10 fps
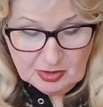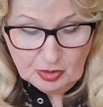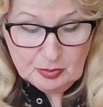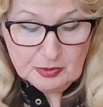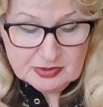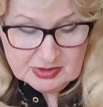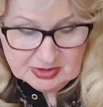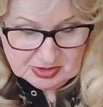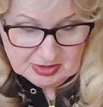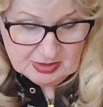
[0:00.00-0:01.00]

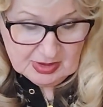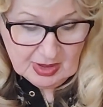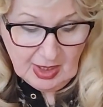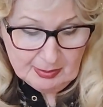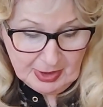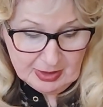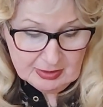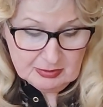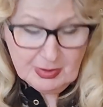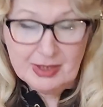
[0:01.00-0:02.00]
opposition,
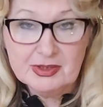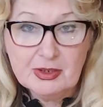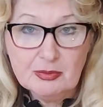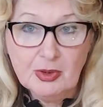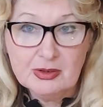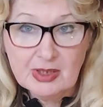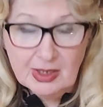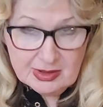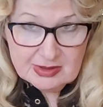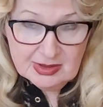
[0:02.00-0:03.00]
Kamal
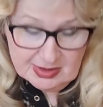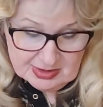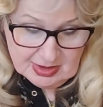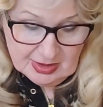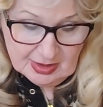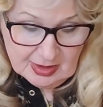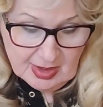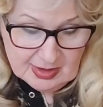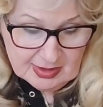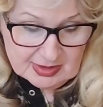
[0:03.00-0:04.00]
Manga is asking,
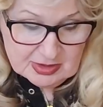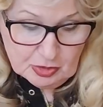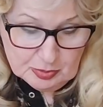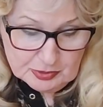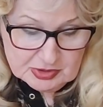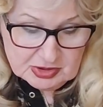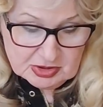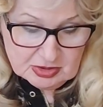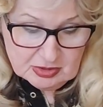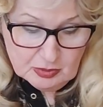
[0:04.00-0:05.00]
does the
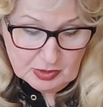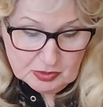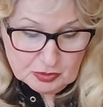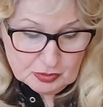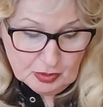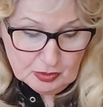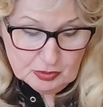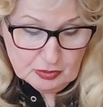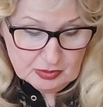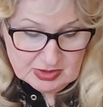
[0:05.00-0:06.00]
opposition want Trudeau
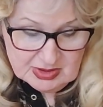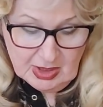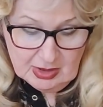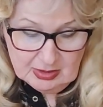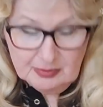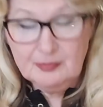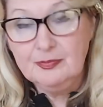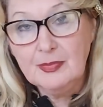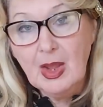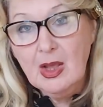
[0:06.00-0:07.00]
to resign?
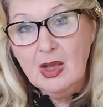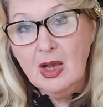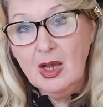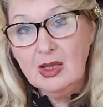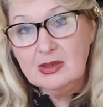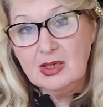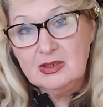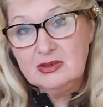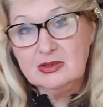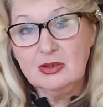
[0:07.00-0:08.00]
And
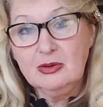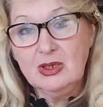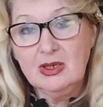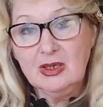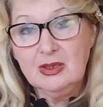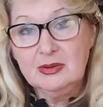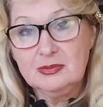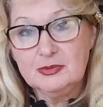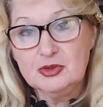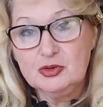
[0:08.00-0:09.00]
I saw a
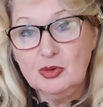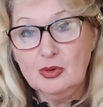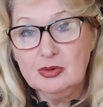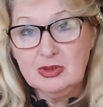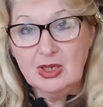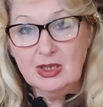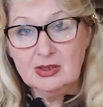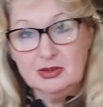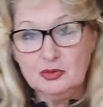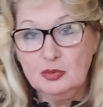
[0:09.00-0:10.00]
sword
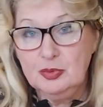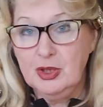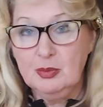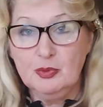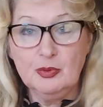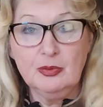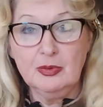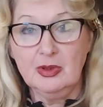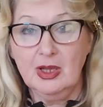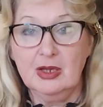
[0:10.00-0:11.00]
and two people
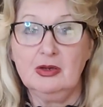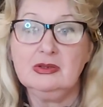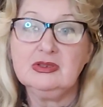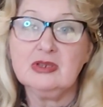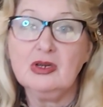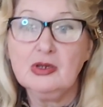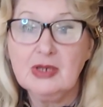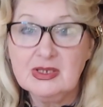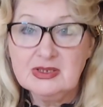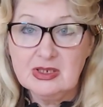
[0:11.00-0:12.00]
like us
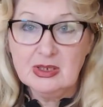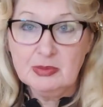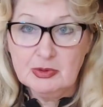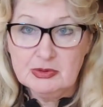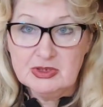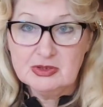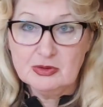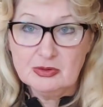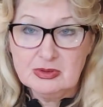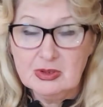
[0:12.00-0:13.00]
harassing about the
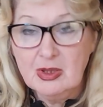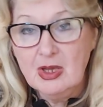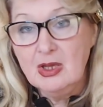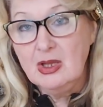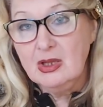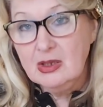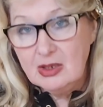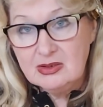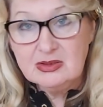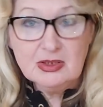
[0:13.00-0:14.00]
sword.
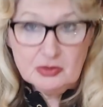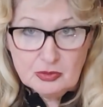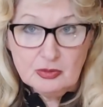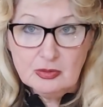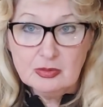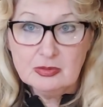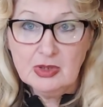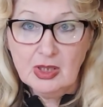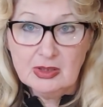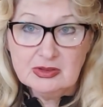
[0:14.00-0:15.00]
Yes, they do.
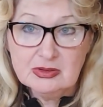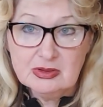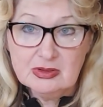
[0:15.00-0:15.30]
That's